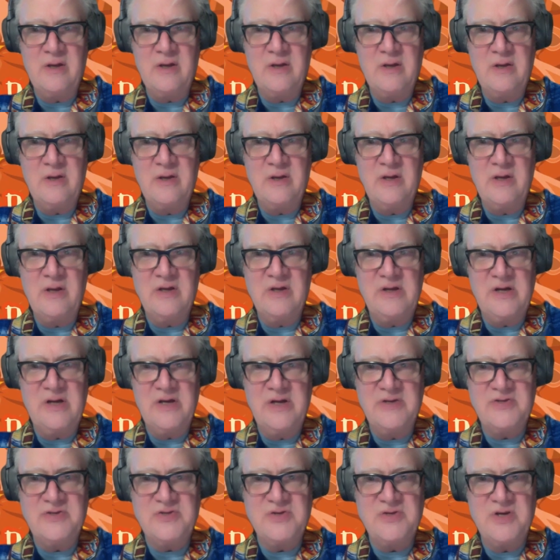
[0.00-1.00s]

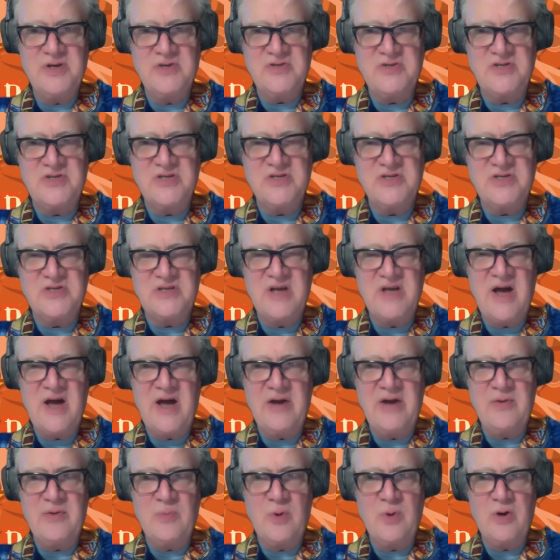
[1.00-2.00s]
has just
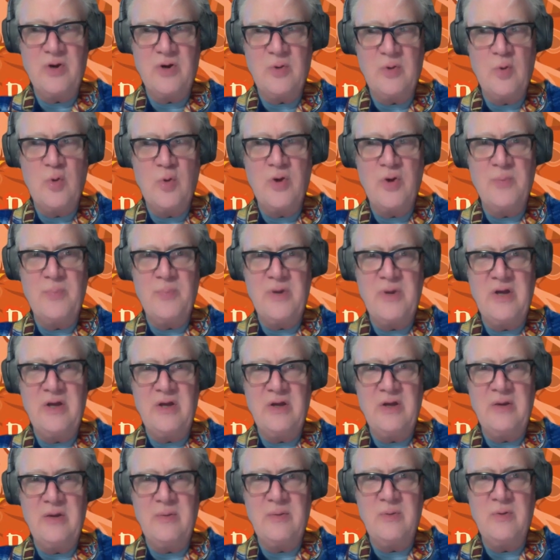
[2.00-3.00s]
gotten where who can
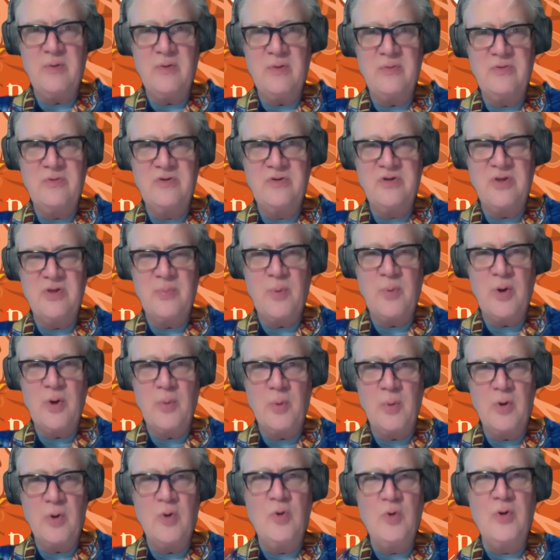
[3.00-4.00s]
be to the point
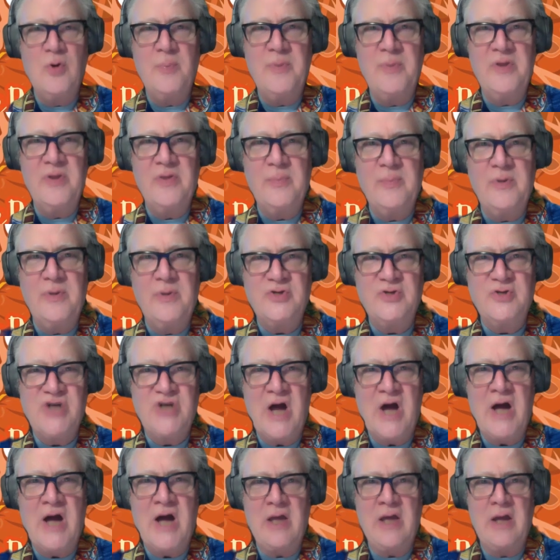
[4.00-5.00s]
where who can be the most
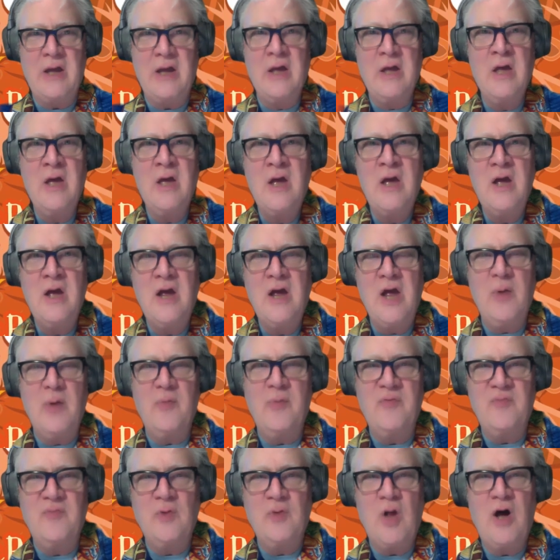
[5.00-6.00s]
shocking, and
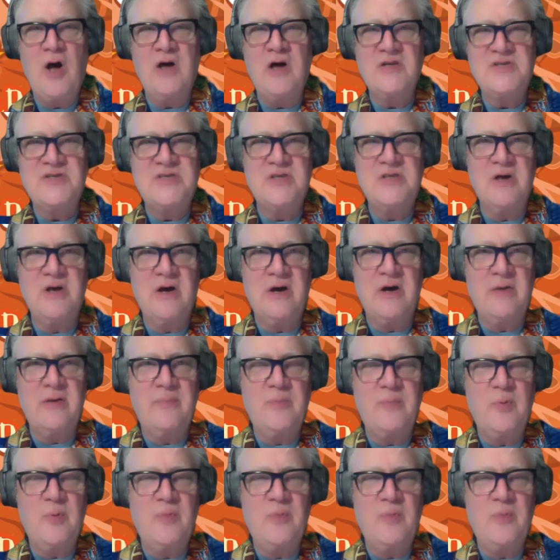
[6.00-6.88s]
we've lost the